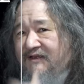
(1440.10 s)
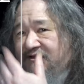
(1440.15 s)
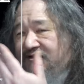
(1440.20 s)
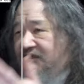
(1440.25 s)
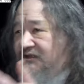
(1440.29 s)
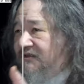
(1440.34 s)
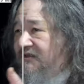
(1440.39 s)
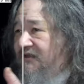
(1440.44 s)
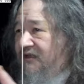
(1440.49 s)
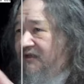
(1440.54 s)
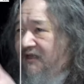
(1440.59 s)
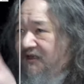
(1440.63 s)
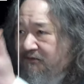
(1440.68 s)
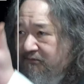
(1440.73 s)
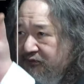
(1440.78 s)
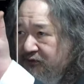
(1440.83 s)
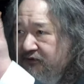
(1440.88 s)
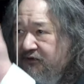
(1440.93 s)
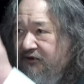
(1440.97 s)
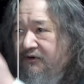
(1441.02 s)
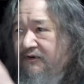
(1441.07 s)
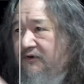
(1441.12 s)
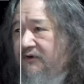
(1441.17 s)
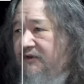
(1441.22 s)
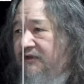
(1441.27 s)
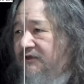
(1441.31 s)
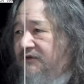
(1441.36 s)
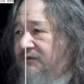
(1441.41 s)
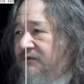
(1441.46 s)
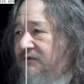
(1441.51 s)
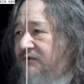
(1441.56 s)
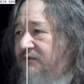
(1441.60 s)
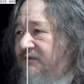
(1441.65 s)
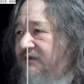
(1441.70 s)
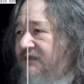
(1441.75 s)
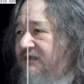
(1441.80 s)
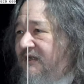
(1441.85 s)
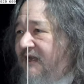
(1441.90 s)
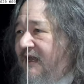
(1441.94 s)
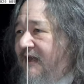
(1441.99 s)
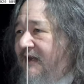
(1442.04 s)
since the thing booted or this was
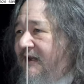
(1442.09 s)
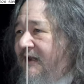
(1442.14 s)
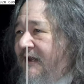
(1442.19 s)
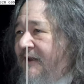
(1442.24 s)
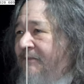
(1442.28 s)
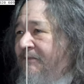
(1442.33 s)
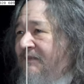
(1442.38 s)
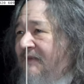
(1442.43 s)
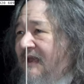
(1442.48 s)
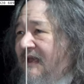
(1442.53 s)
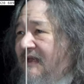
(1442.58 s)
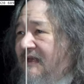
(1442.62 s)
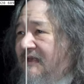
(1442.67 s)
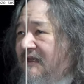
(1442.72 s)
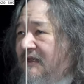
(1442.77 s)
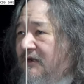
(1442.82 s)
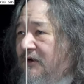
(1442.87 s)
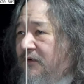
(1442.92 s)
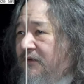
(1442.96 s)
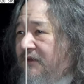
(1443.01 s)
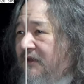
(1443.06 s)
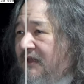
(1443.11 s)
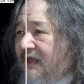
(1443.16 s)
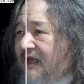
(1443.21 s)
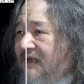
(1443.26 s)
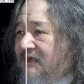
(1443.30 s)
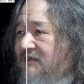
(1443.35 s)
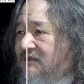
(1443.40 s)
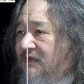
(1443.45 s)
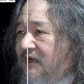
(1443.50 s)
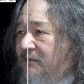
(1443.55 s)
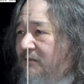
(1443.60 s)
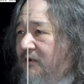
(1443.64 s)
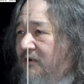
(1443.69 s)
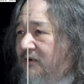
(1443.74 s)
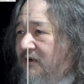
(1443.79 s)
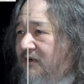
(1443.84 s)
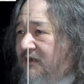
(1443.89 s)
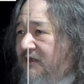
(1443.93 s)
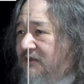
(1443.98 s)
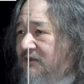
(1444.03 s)
reset. And, you know, the last
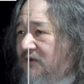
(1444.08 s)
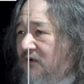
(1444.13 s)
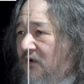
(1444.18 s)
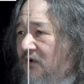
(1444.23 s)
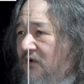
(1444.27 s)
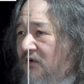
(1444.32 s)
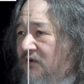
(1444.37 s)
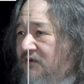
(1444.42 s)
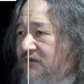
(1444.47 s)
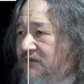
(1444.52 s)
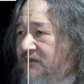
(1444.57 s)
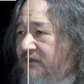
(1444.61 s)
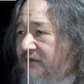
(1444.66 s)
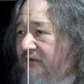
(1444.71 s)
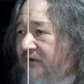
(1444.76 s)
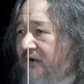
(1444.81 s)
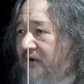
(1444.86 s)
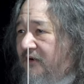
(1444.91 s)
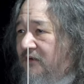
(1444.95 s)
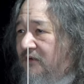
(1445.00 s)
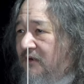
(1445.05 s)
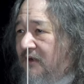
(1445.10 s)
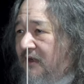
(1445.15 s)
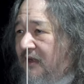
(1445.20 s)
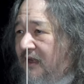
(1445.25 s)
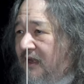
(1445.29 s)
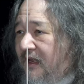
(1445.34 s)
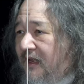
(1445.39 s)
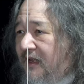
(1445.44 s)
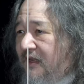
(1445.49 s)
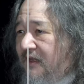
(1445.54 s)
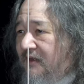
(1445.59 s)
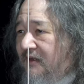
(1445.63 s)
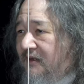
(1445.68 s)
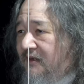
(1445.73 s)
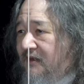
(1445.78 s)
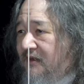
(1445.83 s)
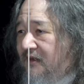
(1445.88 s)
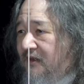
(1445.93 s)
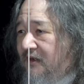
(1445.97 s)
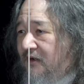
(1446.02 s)
number is all zero.
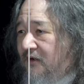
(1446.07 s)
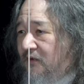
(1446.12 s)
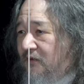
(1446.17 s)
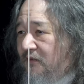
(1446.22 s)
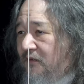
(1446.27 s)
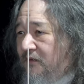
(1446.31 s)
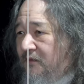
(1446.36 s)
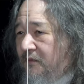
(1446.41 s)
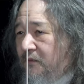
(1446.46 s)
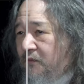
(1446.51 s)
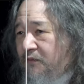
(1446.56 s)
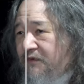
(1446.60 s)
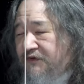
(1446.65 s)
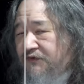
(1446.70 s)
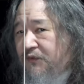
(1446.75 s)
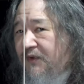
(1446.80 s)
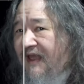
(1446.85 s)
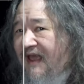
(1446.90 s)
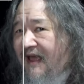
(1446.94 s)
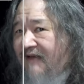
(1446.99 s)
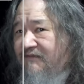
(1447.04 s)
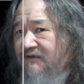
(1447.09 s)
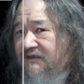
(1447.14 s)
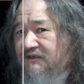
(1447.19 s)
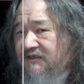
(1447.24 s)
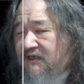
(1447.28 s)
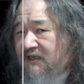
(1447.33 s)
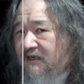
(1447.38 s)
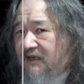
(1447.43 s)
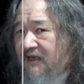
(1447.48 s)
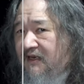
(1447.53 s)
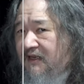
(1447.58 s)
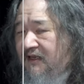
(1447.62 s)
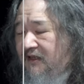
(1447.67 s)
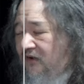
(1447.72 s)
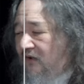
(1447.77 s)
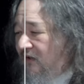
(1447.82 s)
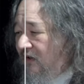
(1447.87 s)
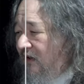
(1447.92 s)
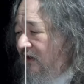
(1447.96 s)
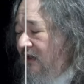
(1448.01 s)
And, you know, that means we haven't seen any at
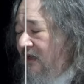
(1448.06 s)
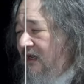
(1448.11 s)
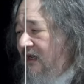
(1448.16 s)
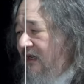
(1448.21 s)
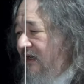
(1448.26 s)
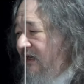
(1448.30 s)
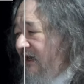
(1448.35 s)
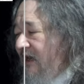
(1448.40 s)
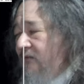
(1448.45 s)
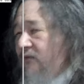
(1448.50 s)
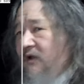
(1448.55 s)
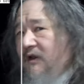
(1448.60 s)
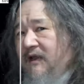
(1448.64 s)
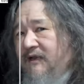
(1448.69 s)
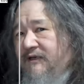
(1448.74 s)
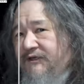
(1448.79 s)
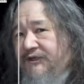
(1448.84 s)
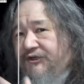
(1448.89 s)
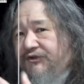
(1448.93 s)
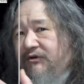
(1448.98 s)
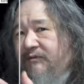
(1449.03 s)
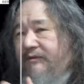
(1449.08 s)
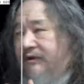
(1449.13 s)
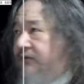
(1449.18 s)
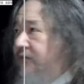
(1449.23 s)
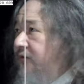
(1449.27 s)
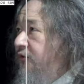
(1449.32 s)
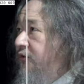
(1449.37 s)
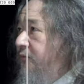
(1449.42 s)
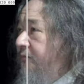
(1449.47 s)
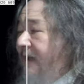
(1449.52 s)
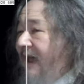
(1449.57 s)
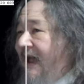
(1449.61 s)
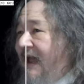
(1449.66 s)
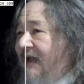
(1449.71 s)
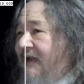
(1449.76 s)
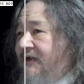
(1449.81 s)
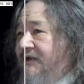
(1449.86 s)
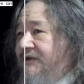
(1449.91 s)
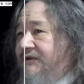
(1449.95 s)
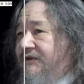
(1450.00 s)
all. Now, when I distribute new
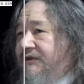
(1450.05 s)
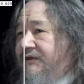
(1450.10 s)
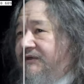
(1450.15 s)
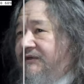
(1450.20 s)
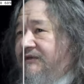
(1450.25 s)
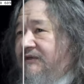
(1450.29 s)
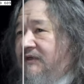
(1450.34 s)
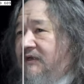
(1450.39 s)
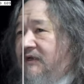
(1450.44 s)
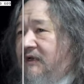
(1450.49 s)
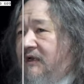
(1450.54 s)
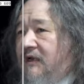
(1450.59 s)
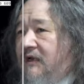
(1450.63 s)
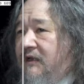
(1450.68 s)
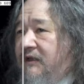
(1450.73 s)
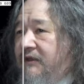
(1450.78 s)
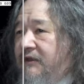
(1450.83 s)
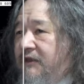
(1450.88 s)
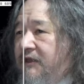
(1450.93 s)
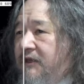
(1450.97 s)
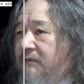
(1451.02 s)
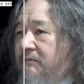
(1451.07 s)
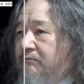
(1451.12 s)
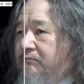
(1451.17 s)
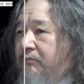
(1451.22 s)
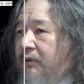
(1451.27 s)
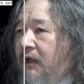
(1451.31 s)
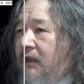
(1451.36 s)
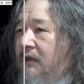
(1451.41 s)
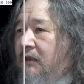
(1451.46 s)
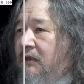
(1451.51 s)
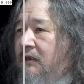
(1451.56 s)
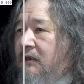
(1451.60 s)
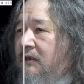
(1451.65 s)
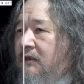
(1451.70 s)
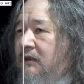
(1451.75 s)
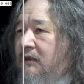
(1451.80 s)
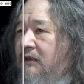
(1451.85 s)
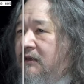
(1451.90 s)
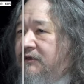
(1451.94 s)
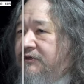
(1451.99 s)
packages, uh, the bulk
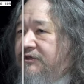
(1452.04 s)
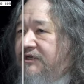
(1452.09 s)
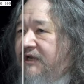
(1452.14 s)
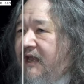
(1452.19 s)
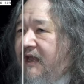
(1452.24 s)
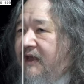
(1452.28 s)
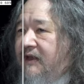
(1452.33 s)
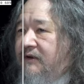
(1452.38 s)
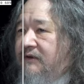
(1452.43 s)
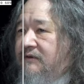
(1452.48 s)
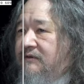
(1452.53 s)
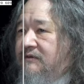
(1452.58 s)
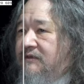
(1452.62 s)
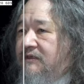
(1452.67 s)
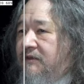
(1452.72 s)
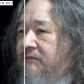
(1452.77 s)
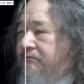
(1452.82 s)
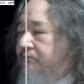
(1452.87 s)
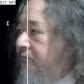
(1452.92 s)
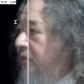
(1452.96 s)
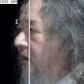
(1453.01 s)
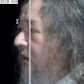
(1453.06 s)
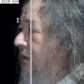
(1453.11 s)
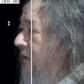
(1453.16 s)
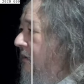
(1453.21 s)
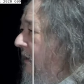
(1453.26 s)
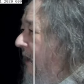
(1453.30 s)
channels, the bulk